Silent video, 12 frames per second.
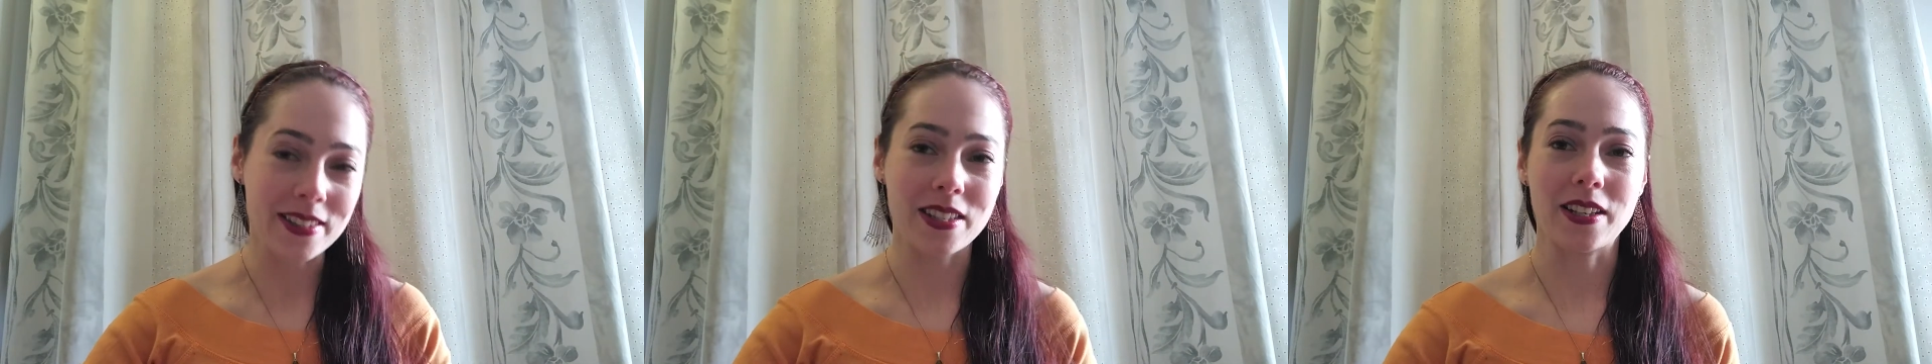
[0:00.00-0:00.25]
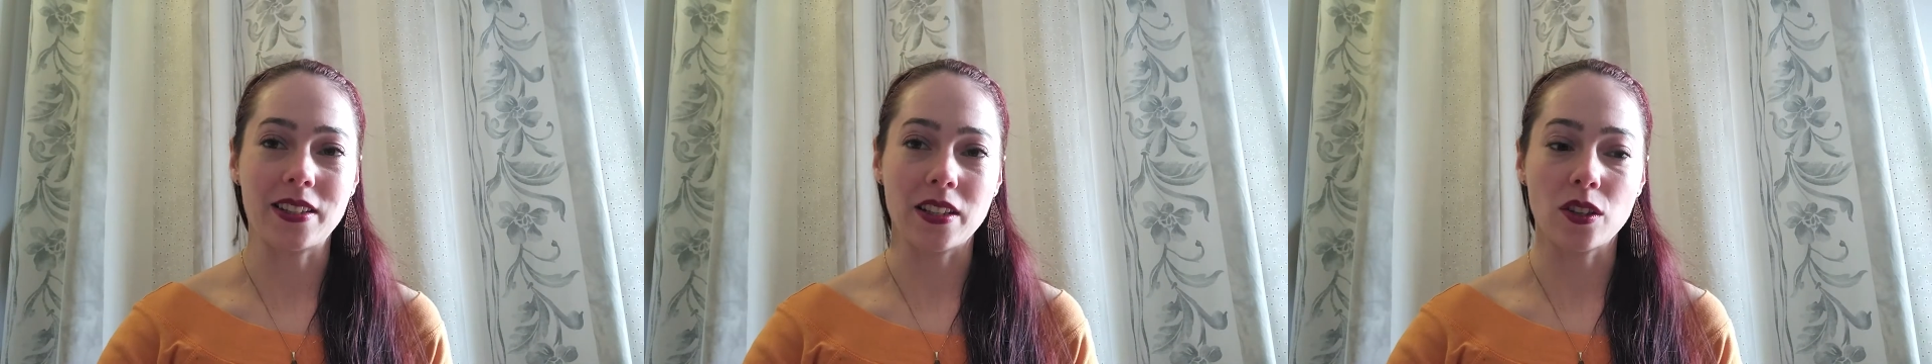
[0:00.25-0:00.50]

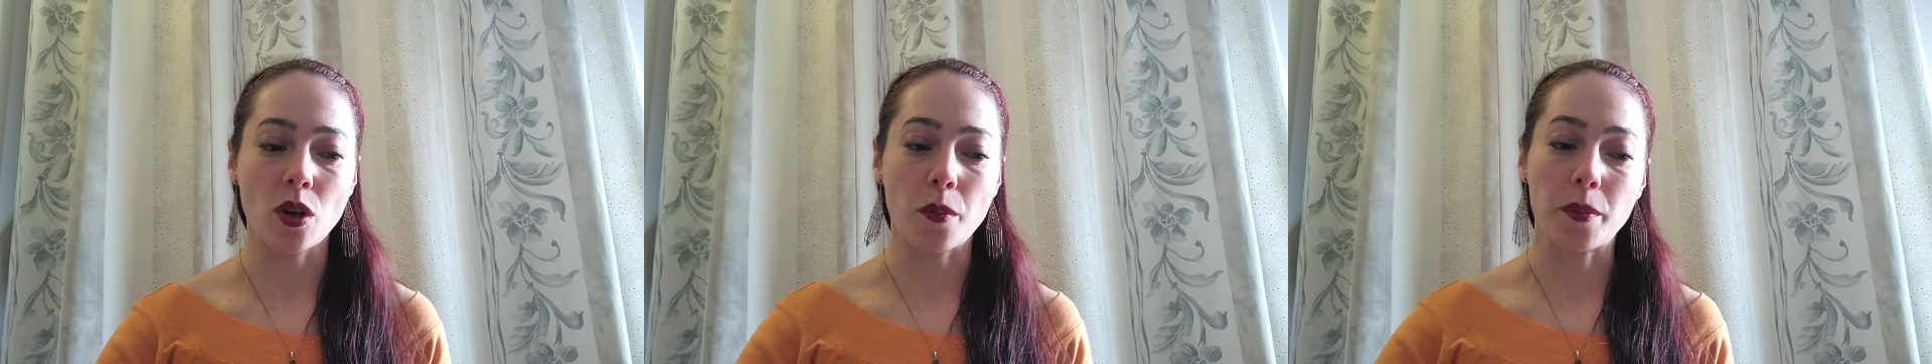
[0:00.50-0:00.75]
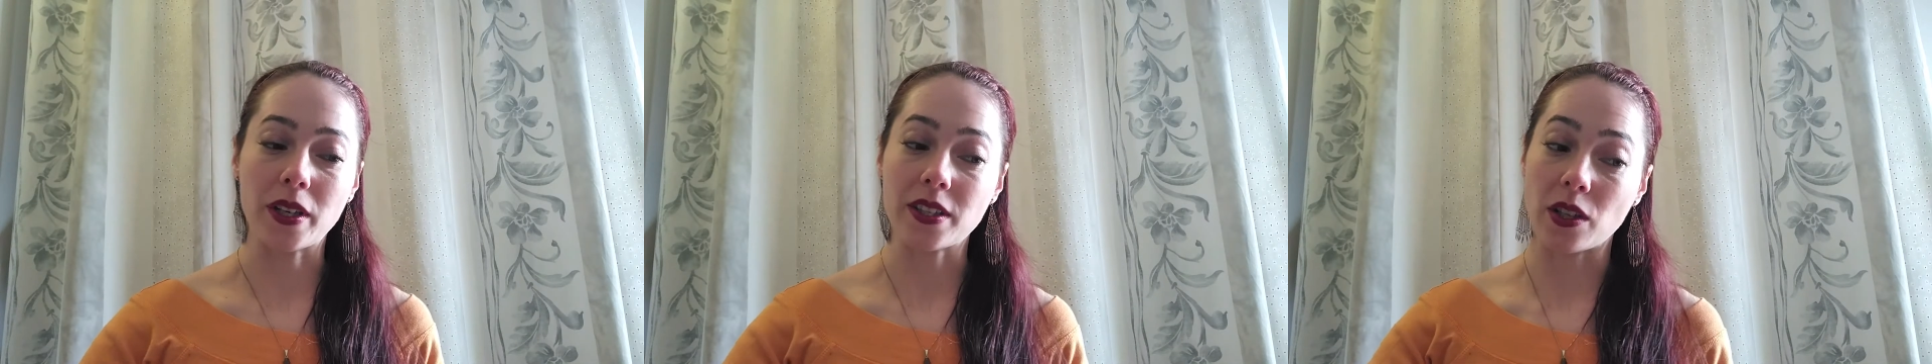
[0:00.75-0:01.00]
certain
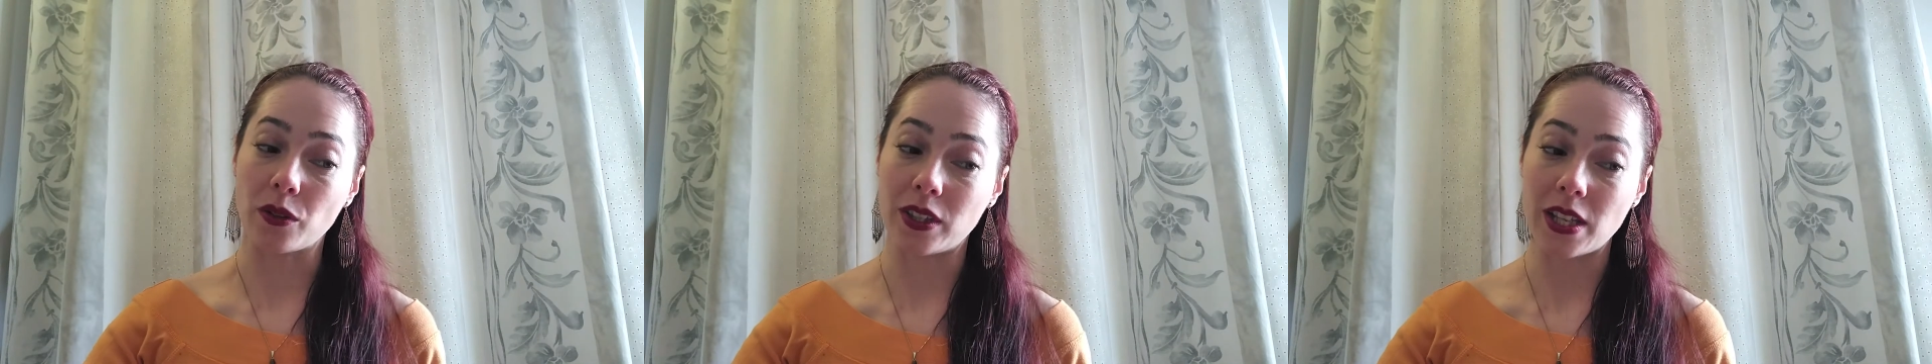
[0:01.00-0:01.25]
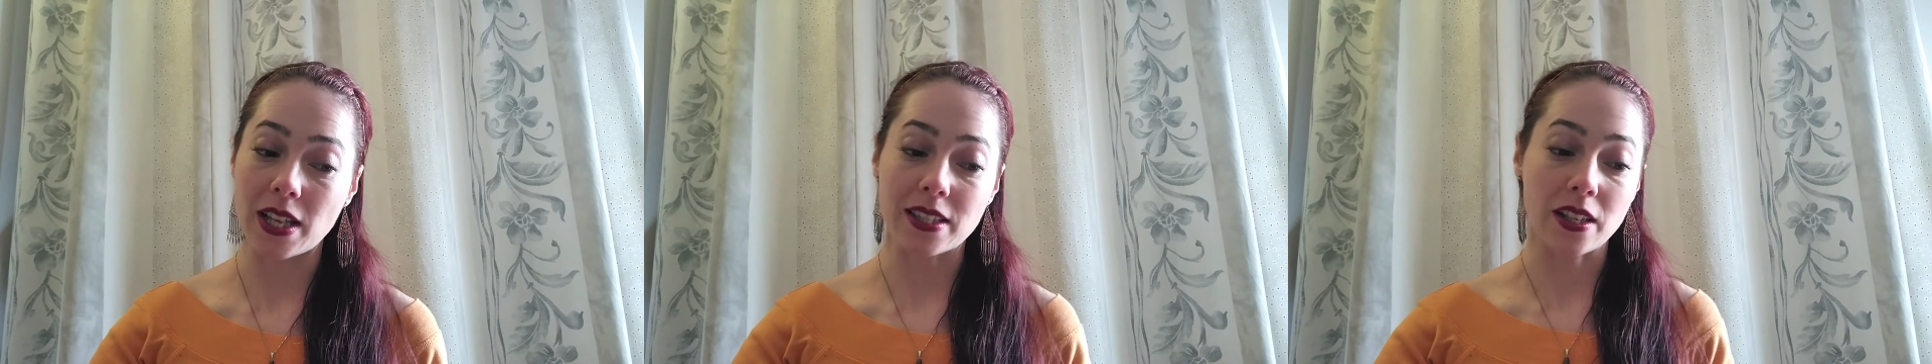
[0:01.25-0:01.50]
topic. So
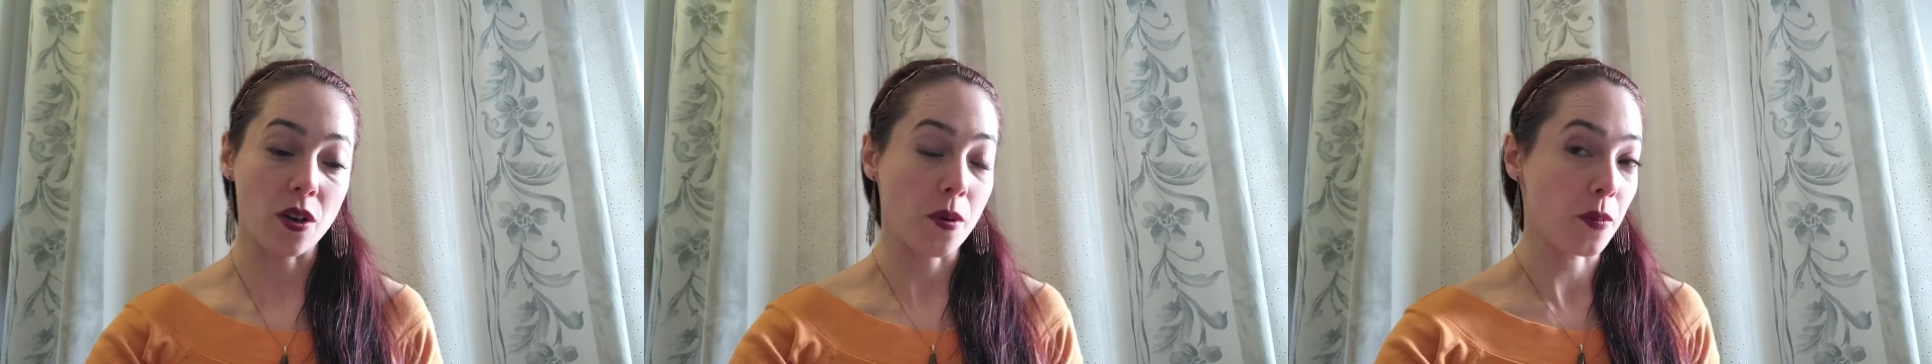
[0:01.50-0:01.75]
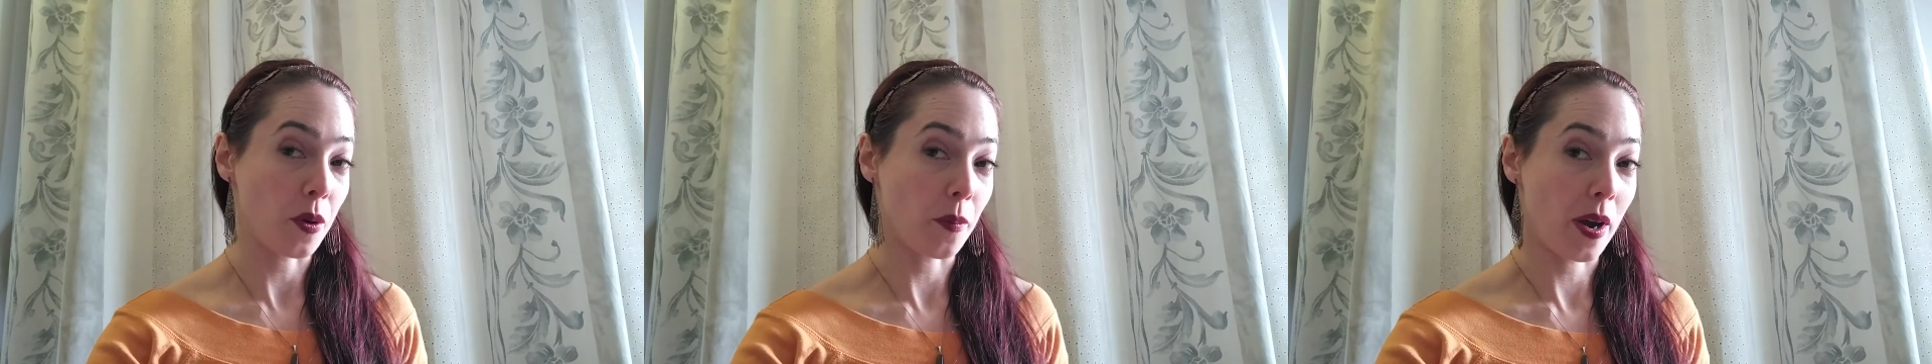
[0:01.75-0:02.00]
that's a
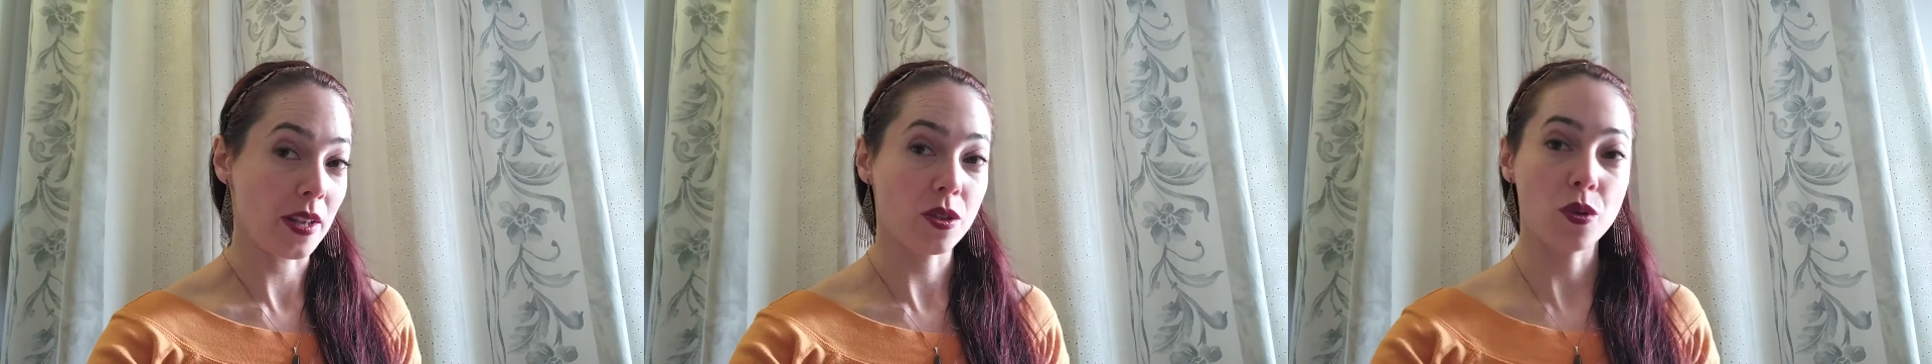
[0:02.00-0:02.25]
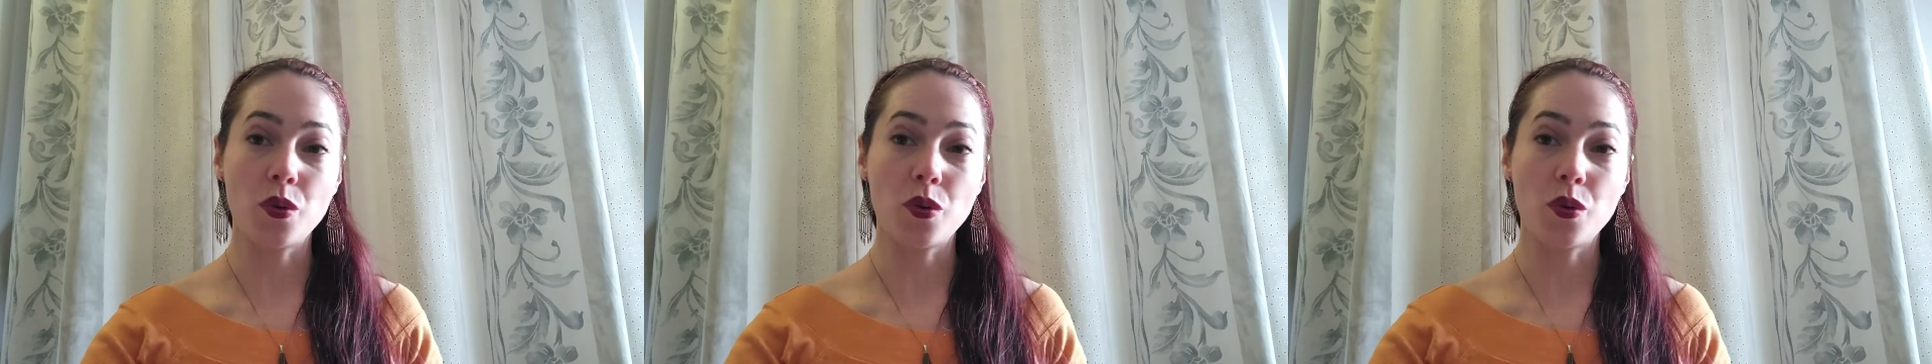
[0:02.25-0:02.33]
compromise.